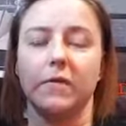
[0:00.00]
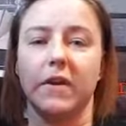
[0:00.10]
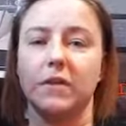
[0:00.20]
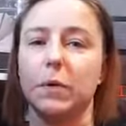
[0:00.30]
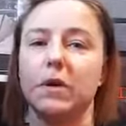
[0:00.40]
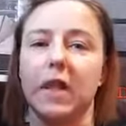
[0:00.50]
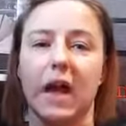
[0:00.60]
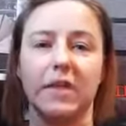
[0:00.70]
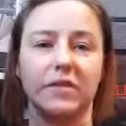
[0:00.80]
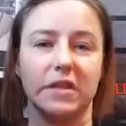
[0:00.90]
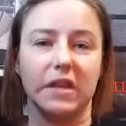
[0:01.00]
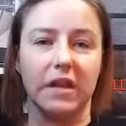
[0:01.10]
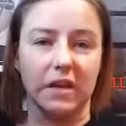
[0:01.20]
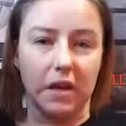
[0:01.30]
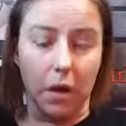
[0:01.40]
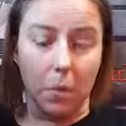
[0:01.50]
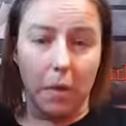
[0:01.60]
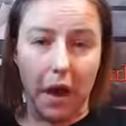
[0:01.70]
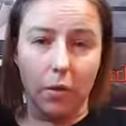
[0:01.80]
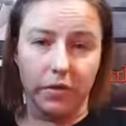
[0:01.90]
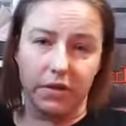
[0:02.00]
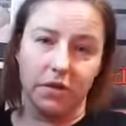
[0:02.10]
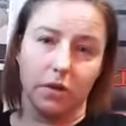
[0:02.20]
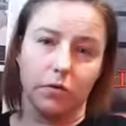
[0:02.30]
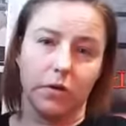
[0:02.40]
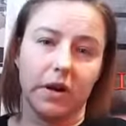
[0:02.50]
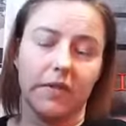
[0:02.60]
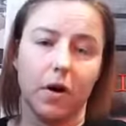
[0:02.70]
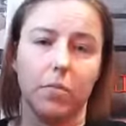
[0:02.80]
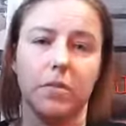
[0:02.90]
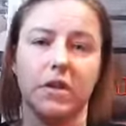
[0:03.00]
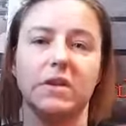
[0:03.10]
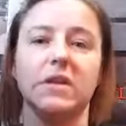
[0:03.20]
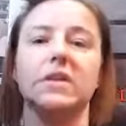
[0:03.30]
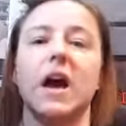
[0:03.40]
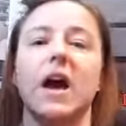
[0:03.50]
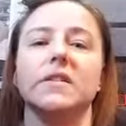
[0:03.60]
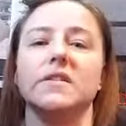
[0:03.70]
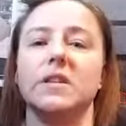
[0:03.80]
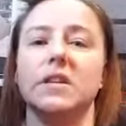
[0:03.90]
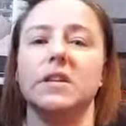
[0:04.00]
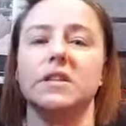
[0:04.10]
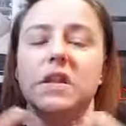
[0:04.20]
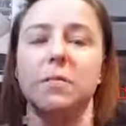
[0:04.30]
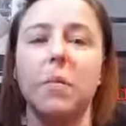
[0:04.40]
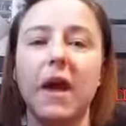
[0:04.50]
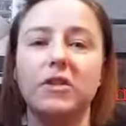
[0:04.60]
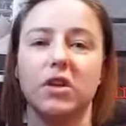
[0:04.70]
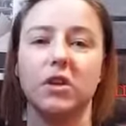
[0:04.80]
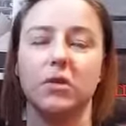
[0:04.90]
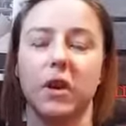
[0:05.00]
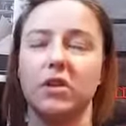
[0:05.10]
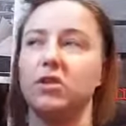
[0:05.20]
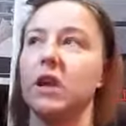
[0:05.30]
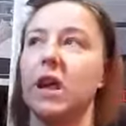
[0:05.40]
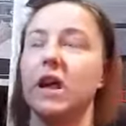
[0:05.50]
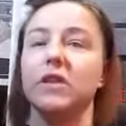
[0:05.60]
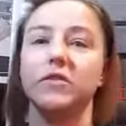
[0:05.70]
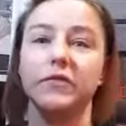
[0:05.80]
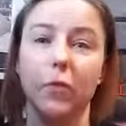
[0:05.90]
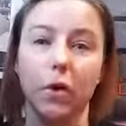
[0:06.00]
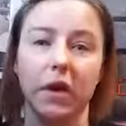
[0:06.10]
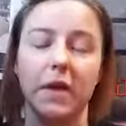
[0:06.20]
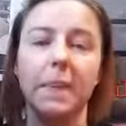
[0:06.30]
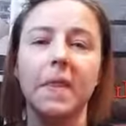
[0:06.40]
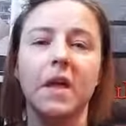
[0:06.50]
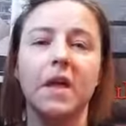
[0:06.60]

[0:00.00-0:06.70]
Facebook Lives that I did about the deodorant and the armpit detox is in my generation at age 40,